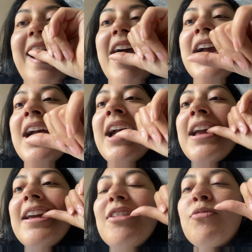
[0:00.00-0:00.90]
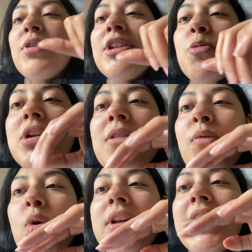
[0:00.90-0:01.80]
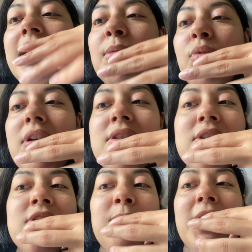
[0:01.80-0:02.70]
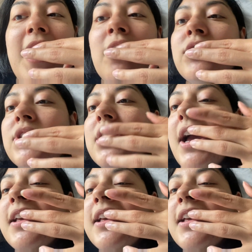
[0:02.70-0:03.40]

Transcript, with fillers: i really want to avoid getting braces but i'll i